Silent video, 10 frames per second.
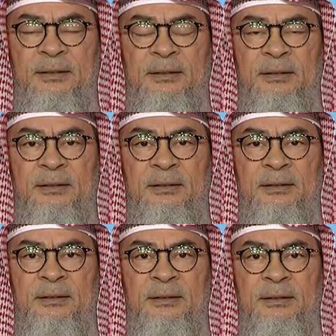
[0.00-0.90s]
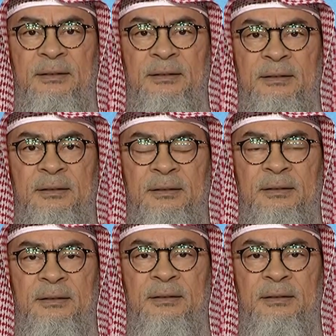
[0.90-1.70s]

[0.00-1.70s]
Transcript: [no speech]